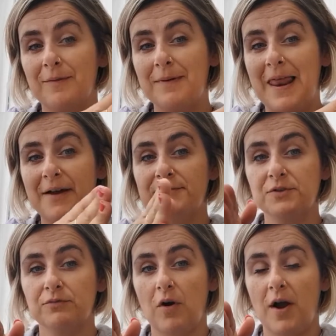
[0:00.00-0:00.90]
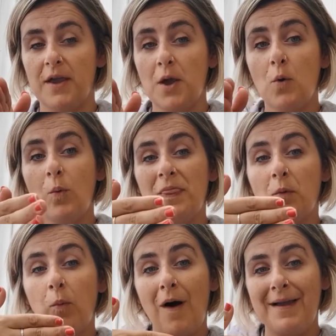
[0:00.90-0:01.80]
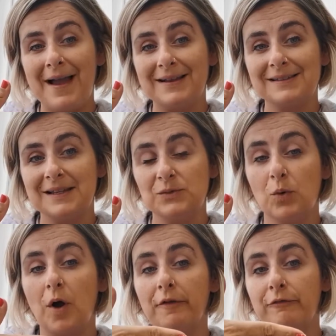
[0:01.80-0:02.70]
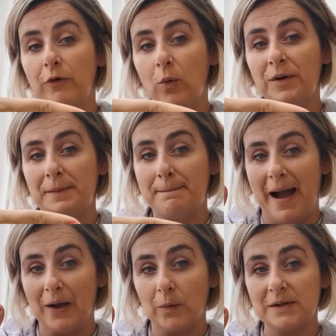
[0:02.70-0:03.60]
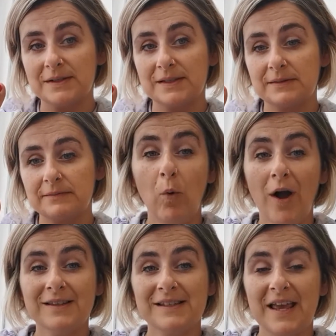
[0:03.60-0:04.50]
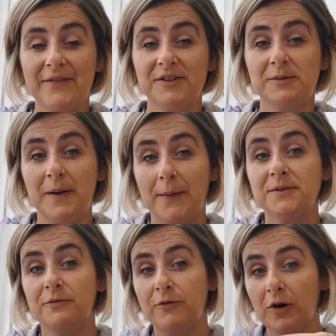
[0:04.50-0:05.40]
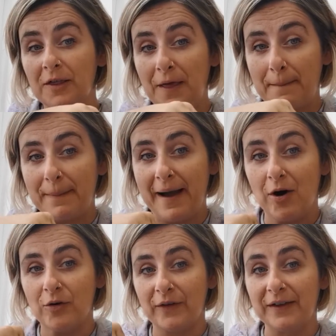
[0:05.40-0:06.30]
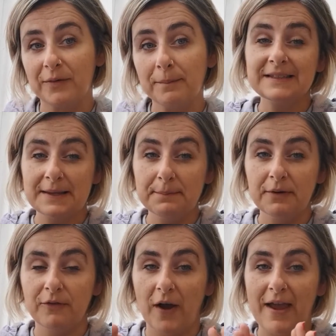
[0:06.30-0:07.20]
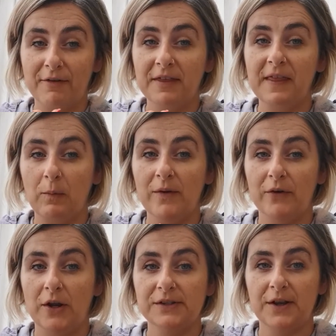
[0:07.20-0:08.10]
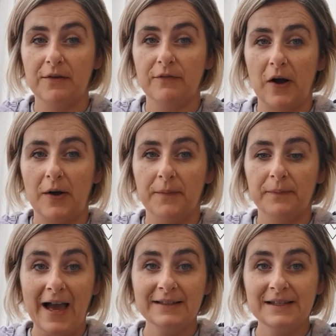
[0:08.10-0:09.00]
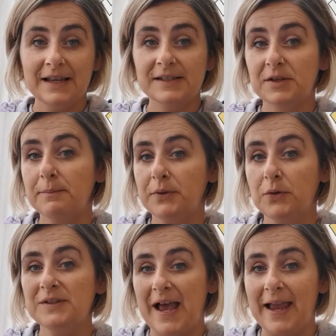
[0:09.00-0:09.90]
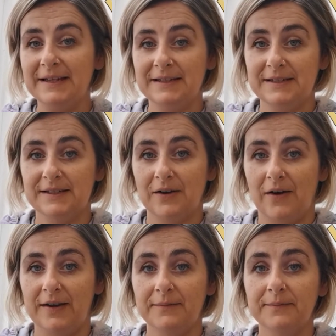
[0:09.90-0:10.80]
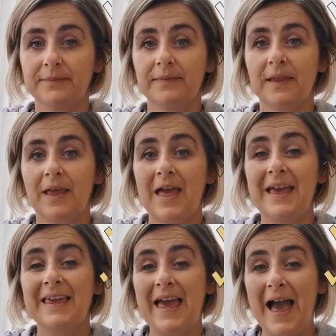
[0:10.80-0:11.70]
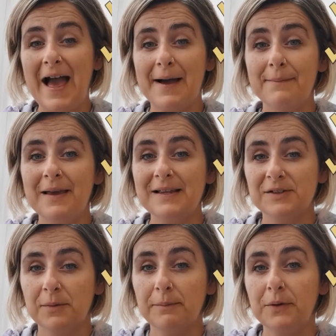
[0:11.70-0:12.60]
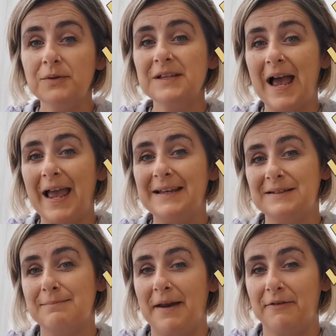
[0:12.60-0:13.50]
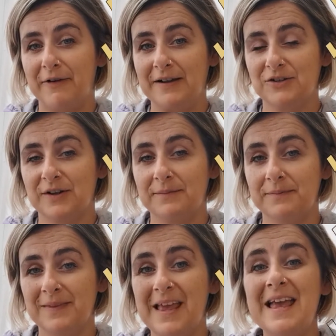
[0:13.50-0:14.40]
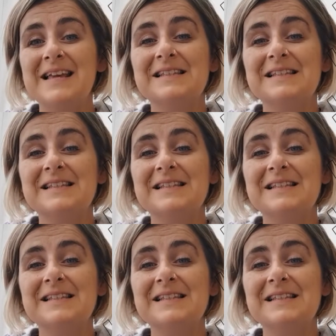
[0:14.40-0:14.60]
will read from left to right, where the Y axis will go forward and backward. They work together to be able to follow that power phase. So let's simplify everything that we've learned so far. CAD is computer-aided design. CAM is computer-aided manufacturing.